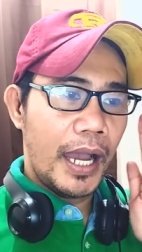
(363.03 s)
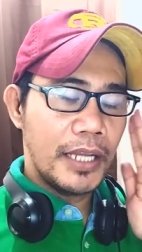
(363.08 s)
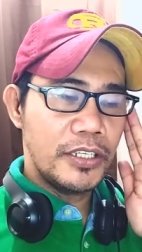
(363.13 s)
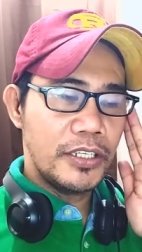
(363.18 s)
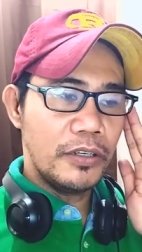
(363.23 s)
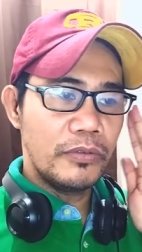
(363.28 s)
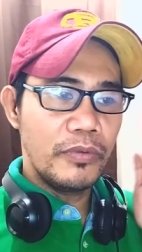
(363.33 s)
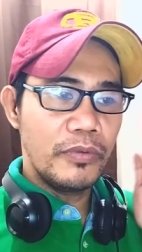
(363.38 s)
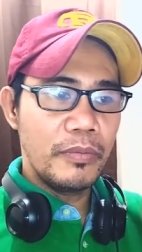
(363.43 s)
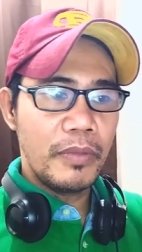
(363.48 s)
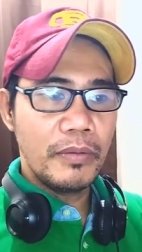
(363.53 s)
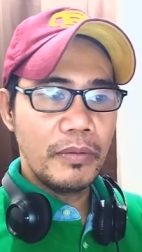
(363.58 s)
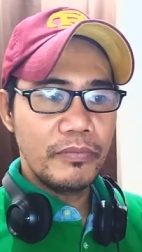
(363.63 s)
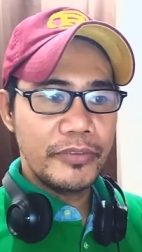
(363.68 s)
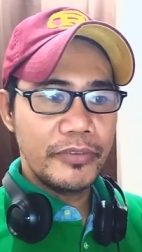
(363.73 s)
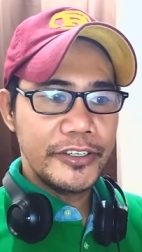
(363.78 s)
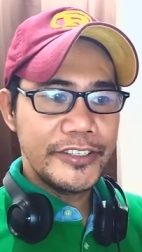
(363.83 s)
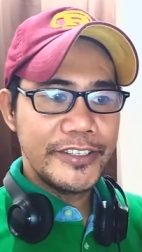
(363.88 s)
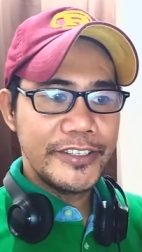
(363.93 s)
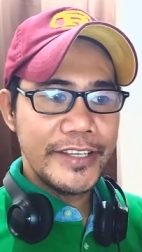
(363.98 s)
I don't
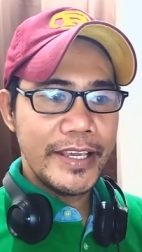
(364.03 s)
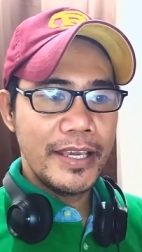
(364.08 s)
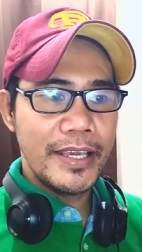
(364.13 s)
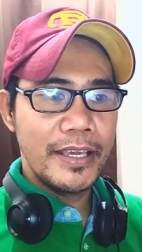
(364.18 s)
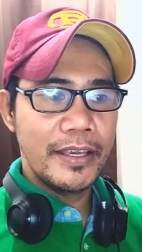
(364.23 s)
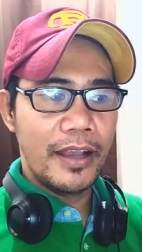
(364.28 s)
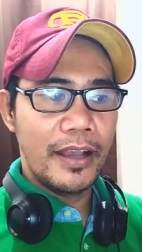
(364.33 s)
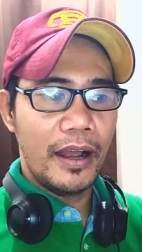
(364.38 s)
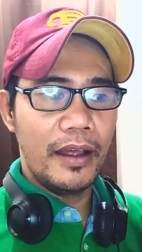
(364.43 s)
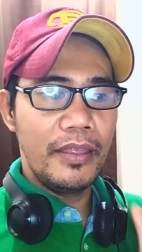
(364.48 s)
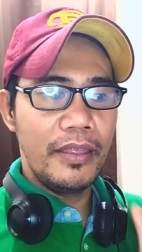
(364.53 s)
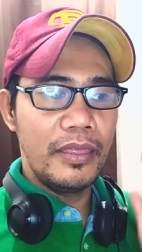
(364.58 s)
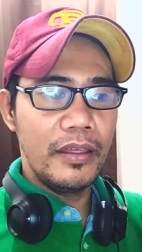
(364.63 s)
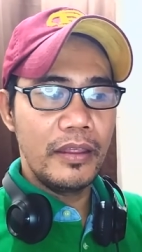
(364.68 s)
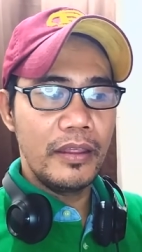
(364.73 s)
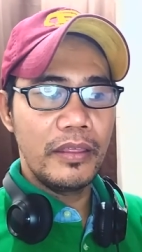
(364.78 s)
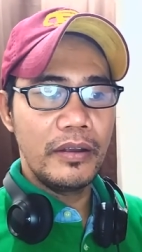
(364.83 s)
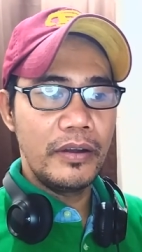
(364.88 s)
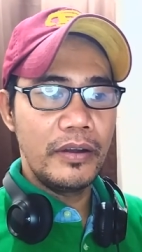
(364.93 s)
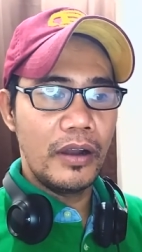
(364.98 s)
remember seeing
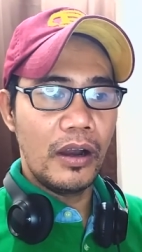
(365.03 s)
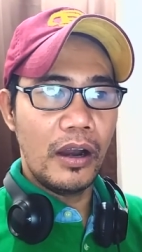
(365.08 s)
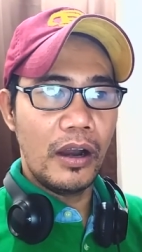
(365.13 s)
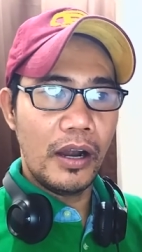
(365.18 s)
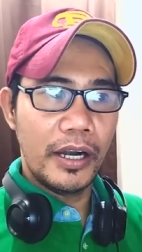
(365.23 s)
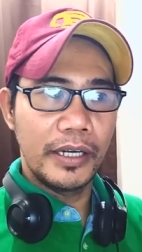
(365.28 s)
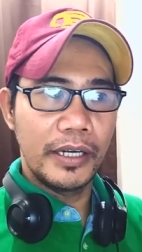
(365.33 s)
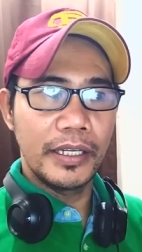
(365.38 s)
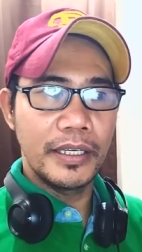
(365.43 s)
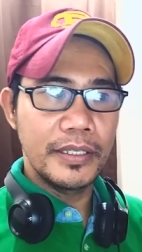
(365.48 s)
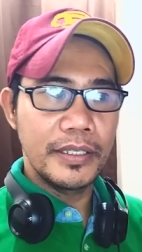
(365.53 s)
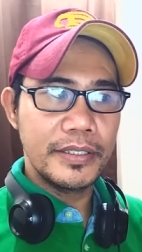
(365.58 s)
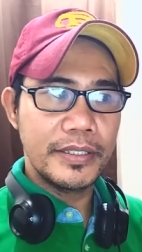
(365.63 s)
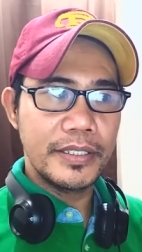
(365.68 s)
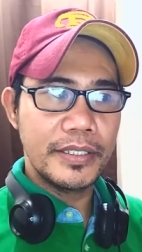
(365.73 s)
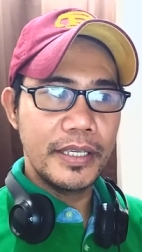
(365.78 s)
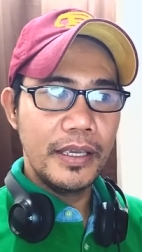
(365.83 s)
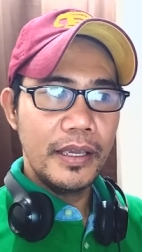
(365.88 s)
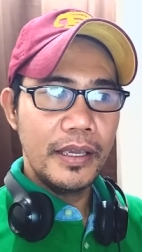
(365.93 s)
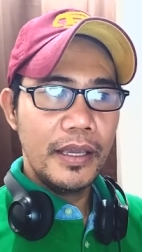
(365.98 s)
another
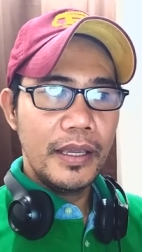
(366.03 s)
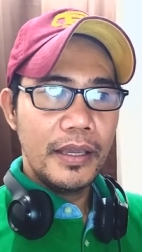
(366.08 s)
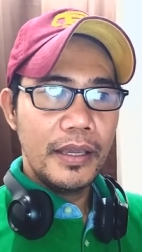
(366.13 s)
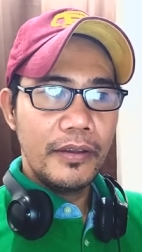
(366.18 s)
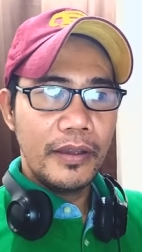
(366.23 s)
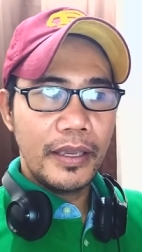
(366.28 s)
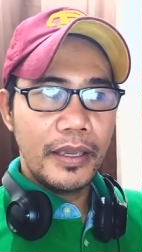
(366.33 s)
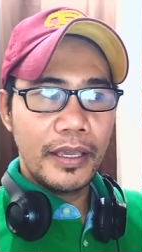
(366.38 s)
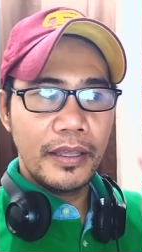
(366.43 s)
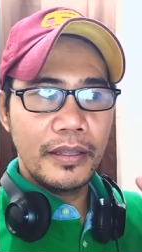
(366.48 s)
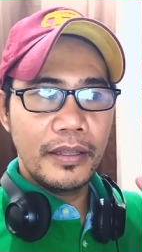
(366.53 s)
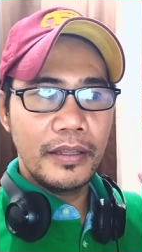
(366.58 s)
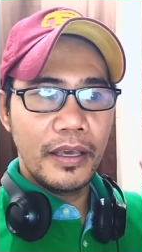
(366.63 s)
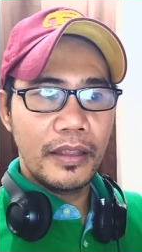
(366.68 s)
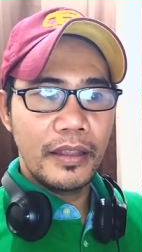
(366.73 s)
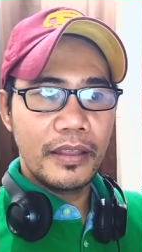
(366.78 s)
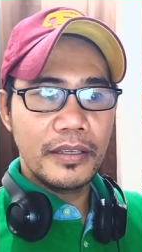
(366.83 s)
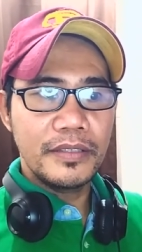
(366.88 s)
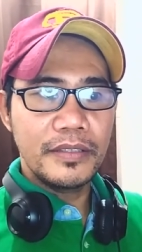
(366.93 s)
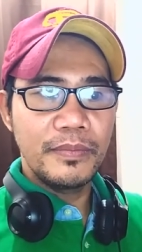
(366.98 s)
artist in
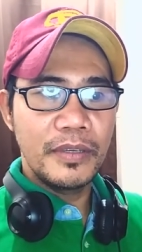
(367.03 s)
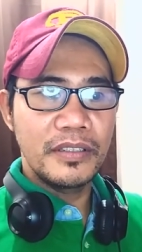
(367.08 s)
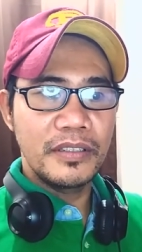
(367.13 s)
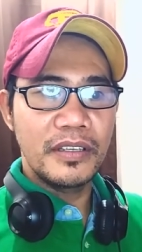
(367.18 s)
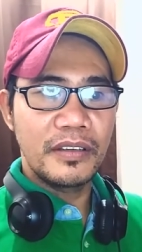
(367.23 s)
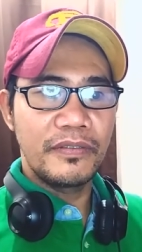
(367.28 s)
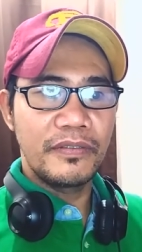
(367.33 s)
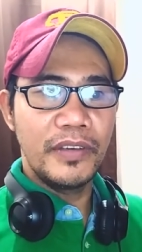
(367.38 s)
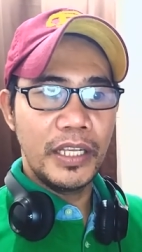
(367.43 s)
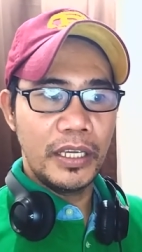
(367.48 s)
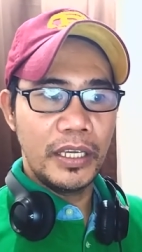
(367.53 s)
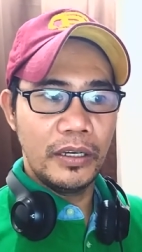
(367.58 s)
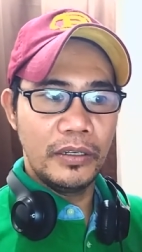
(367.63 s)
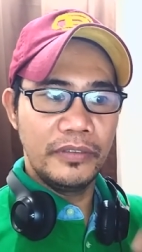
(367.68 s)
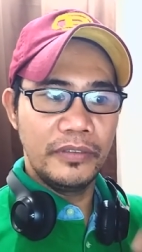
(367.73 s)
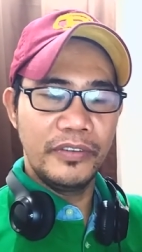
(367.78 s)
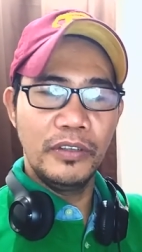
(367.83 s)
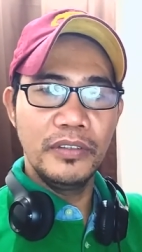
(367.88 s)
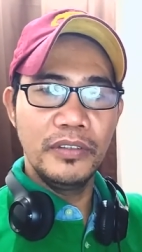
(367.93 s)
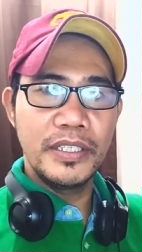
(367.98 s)
this music
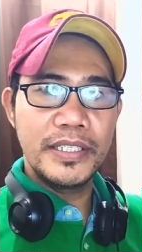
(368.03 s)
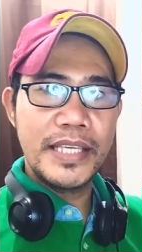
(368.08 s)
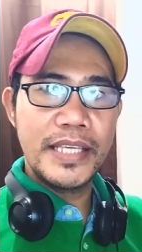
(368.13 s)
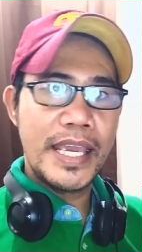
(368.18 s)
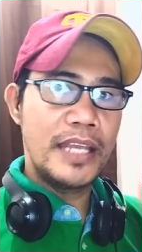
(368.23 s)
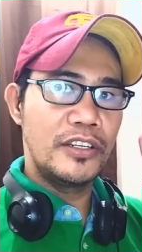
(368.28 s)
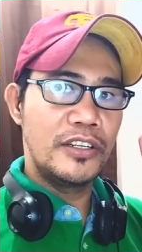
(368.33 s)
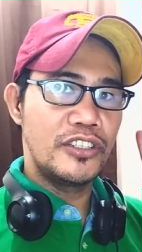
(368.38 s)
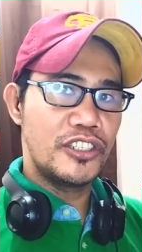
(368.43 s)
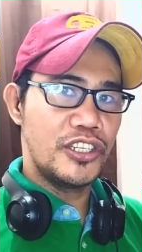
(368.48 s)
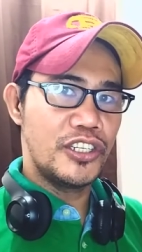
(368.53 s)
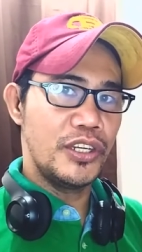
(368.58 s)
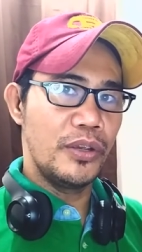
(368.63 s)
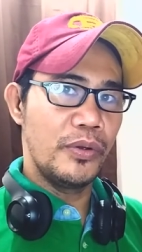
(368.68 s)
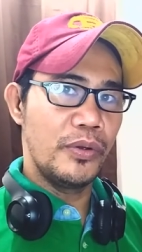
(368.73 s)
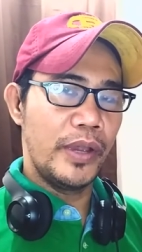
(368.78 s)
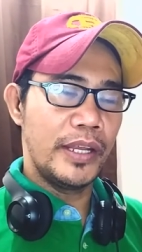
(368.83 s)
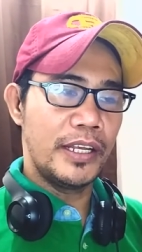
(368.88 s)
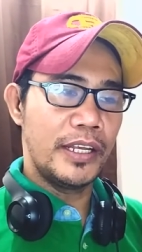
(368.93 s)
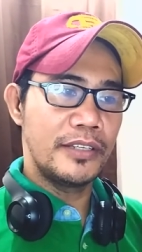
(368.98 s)
video. I've only seen
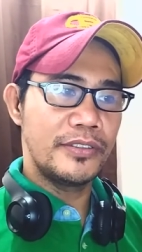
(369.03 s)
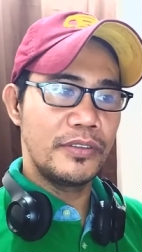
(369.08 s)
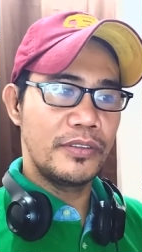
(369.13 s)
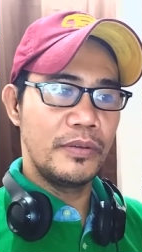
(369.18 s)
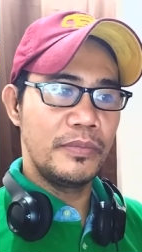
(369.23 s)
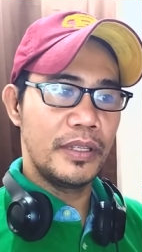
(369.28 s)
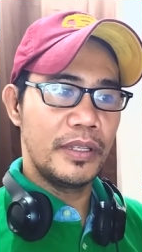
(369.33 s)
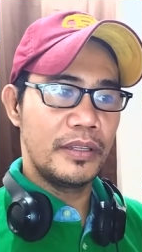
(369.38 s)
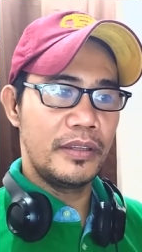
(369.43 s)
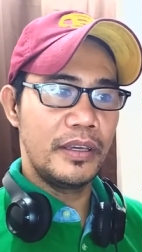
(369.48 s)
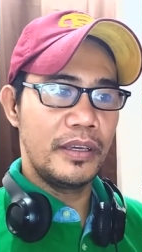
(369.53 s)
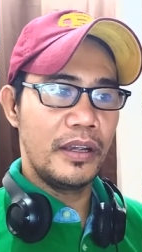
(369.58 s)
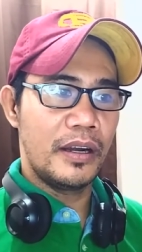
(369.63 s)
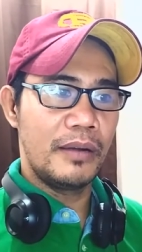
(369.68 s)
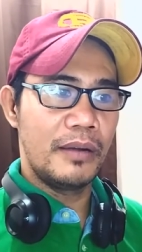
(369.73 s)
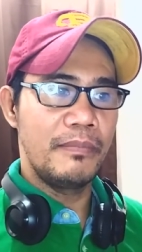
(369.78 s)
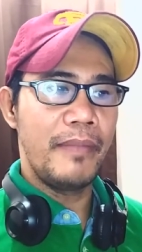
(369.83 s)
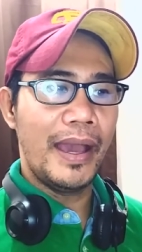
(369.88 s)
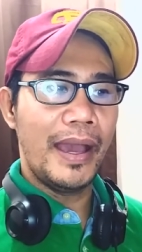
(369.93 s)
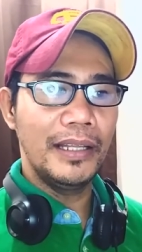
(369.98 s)
two, and I assume that they
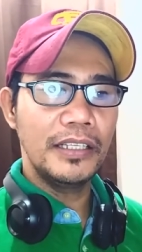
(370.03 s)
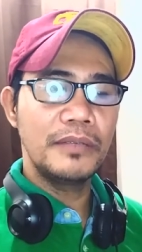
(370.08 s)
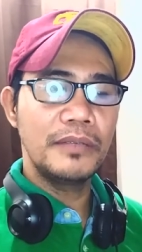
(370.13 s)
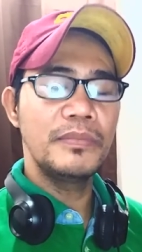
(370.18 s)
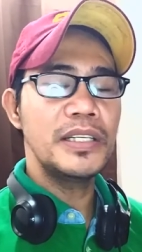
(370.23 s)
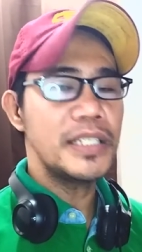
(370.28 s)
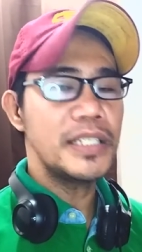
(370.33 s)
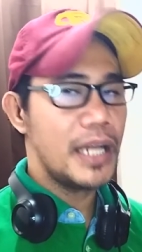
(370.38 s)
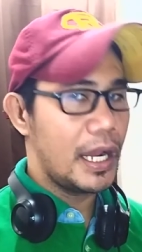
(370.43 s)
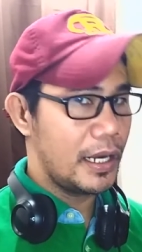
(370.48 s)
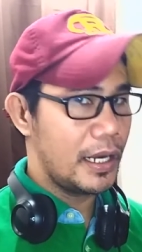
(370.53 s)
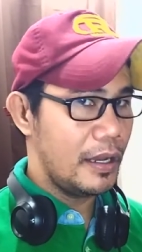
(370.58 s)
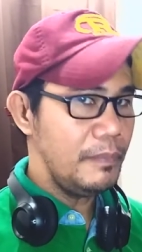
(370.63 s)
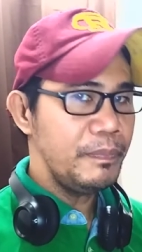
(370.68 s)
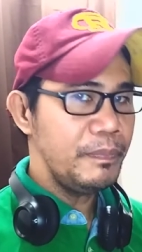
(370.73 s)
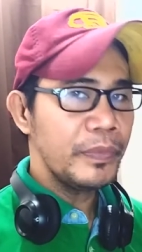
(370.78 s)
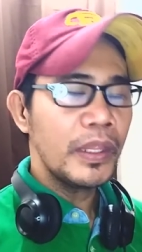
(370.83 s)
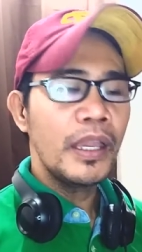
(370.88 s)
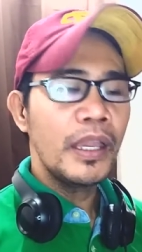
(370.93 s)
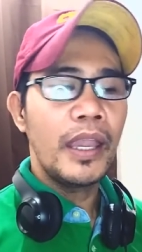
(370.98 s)
are Malik
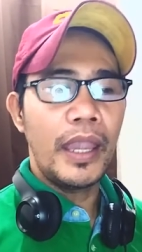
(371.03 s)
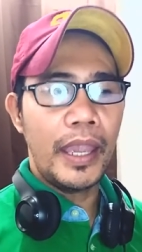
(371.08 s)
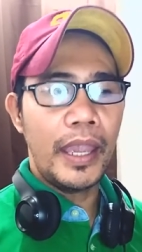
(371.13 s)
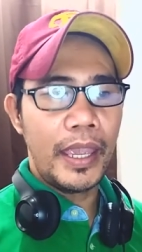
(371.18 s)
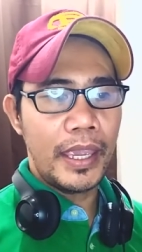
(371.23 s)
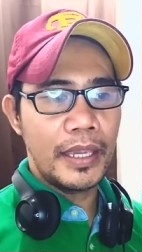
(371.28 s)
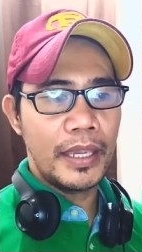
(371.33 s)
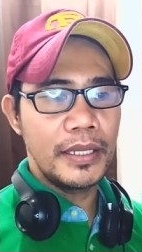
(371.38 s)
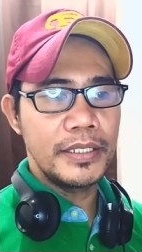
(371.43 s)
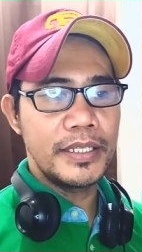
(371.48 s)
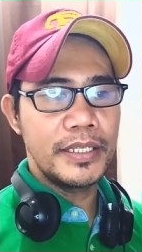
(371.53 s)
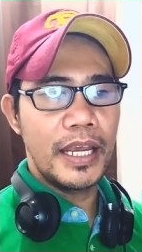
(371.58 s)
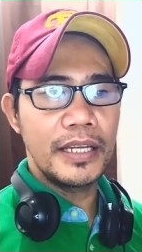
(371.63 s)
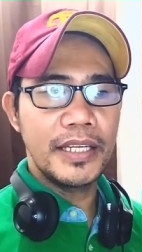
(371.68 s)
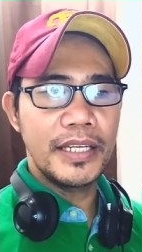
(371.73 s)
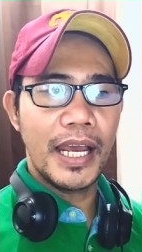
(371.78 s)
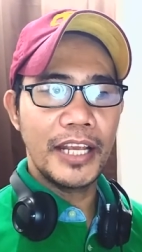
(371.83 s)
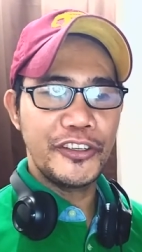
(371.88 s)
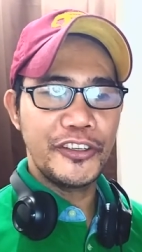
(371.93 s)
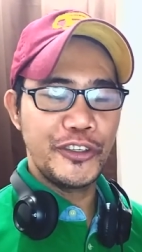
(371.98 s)
Montana and
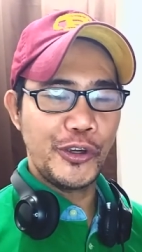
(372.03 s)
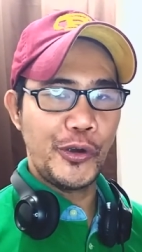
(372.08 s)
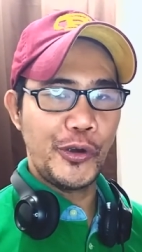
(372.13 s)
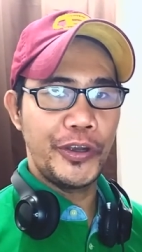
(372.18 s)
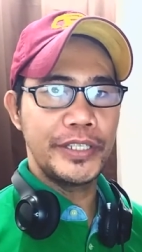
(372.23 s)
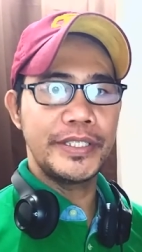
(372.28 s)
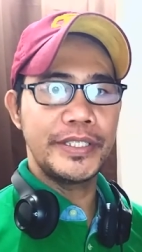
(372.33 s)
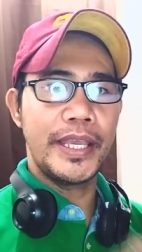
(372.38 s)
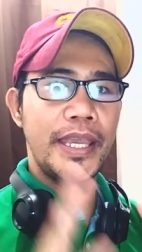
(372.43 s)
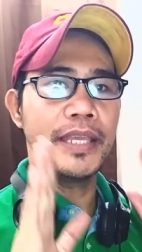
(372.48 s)
DaChoyce.